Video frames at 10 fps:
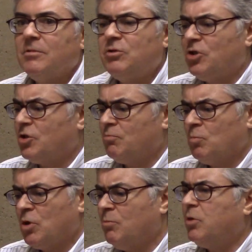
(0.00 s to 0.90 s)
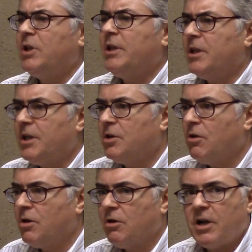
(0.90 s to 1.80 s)
It's just completely
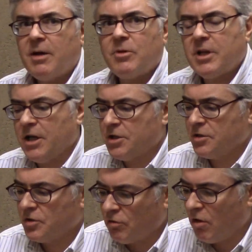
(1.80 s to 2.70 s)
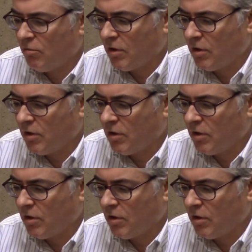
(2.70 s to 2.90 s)
incoherent applications. They're